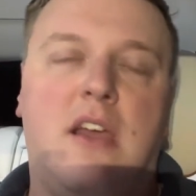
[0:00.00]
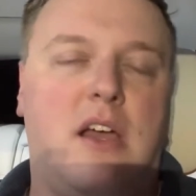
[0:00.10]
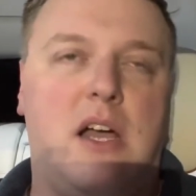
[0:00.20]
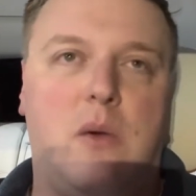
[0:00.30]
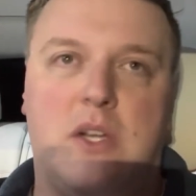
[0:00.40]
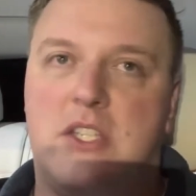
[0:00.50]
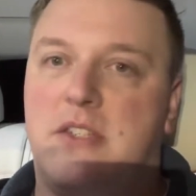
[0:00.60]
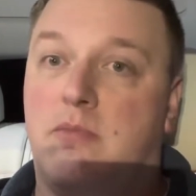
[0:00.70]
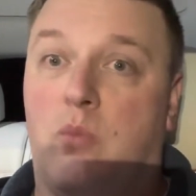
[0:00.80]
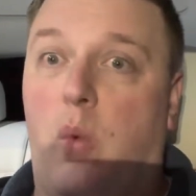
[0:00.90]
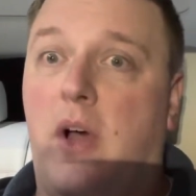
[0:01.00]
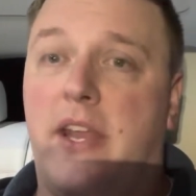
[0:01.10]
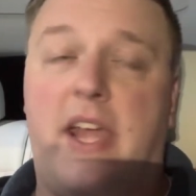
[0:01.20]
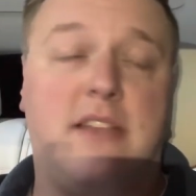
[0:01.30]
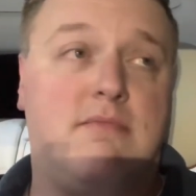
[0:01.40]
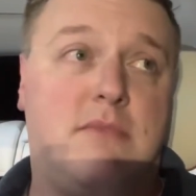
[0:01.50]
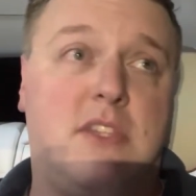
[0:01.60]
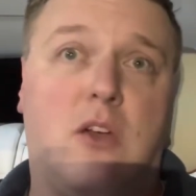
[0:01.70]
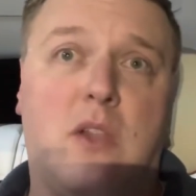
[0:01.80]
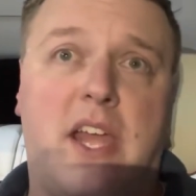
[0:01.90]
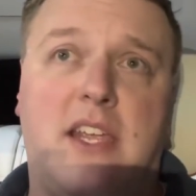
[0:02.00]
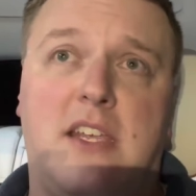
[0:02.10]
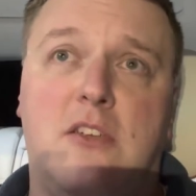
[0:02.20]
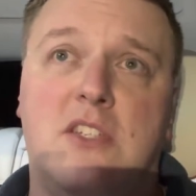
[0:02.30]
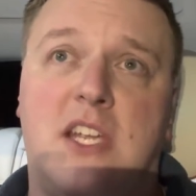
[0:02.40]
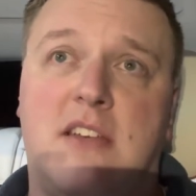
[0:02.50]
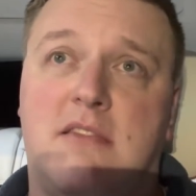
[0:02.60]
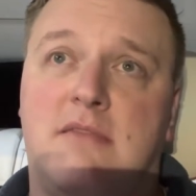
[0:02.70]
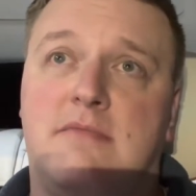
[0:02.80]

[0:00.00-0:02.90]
which one, I don't mind using